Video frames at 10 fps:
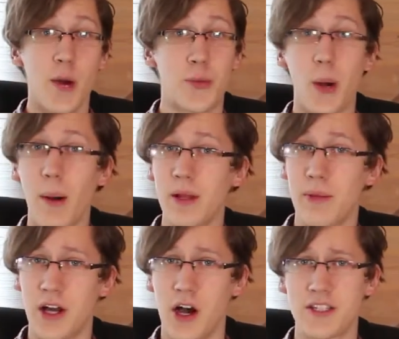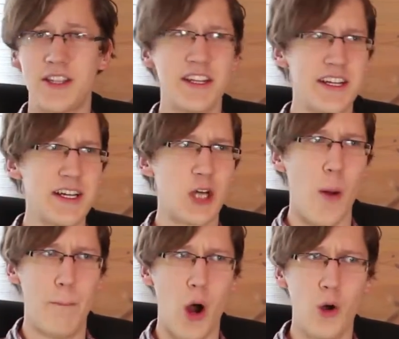Probably because they didn't
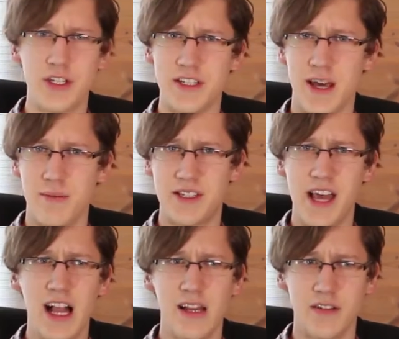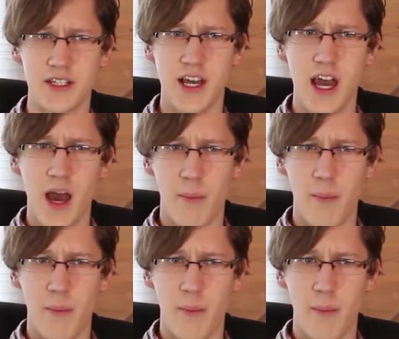compose it themselves,